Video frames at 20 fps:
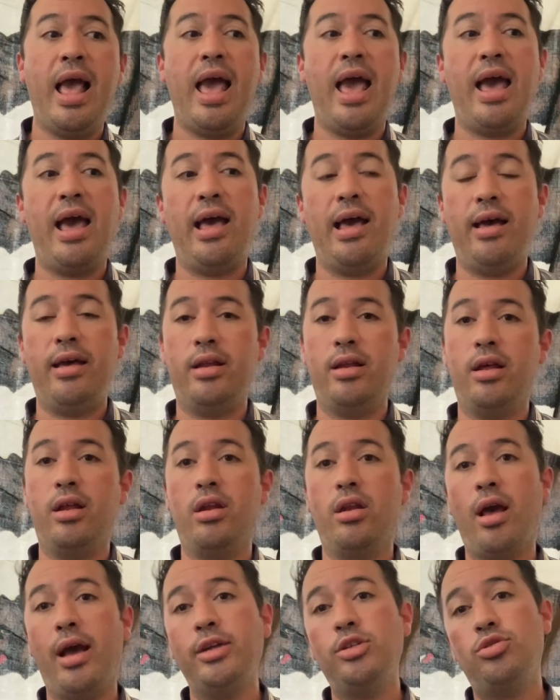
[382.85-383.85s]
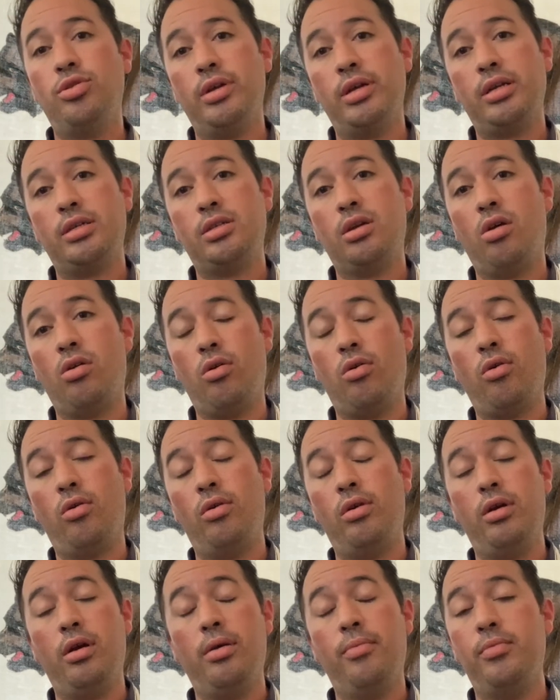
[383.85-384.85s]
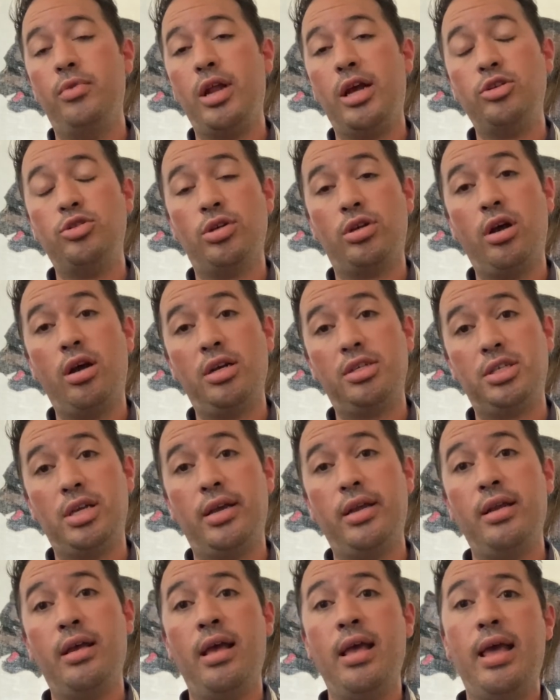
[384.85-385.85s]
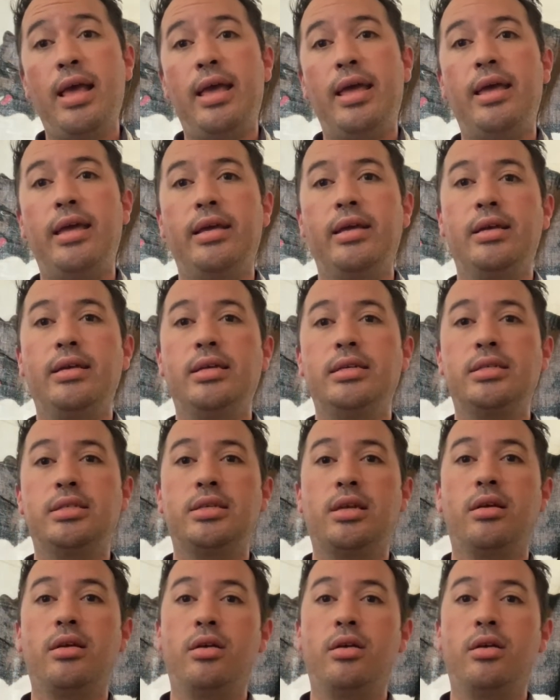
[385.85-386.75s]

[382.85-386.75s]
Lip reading: And nitric oxide is